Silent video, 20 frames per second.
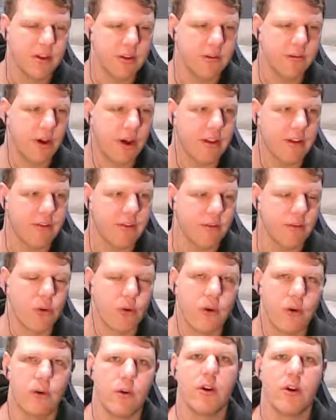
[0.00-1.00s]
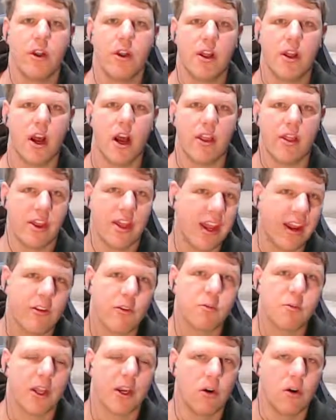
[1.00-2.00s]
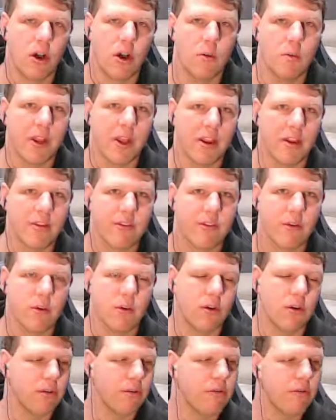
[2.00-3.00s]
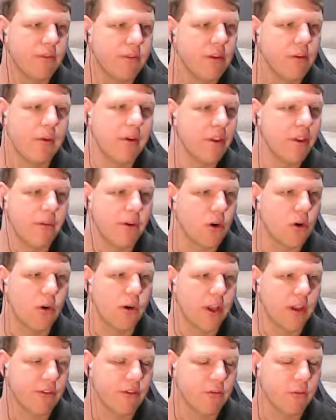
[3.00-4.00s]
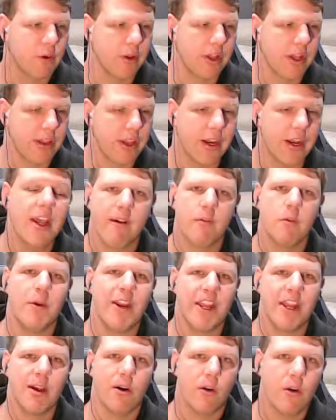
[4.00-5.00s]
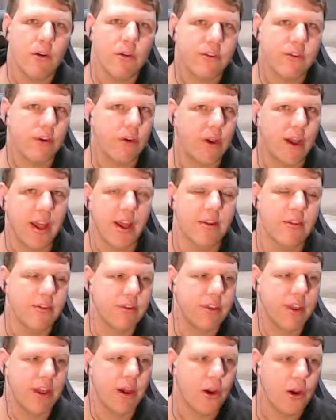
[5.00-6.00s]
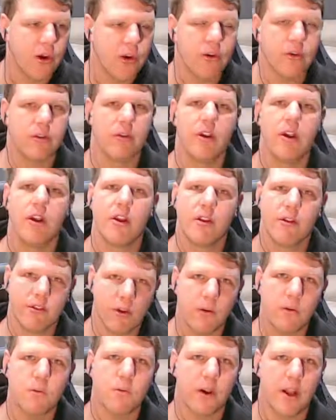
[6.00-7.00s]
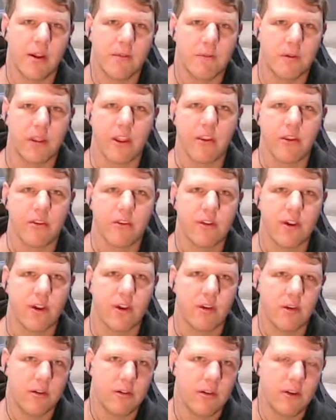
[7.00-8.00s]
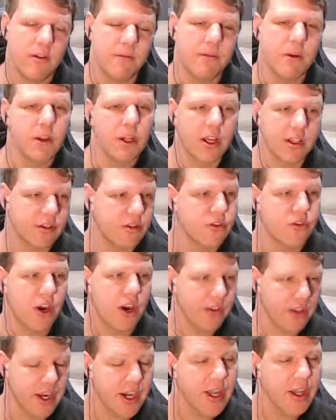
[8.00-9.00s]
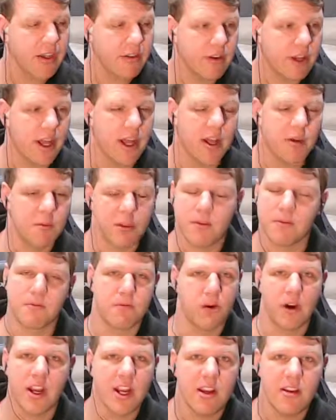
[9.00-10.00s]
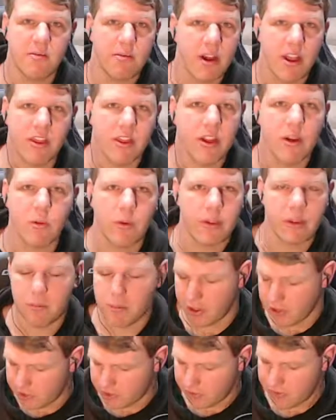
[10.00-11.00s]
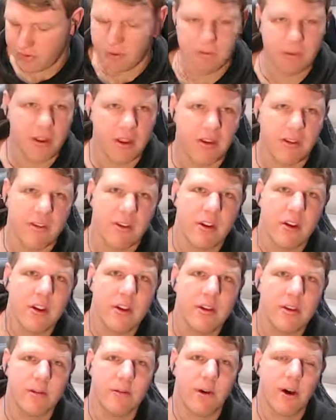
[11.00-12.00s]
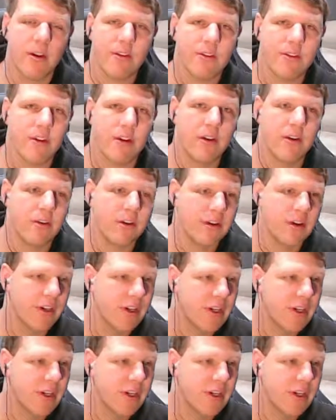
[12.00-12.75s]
device through either XSplit or OBS or some other recording software like that. Avermedia also has their own software for this, so if you'd like to try that out, it's free, I think, with the purchase of this device, so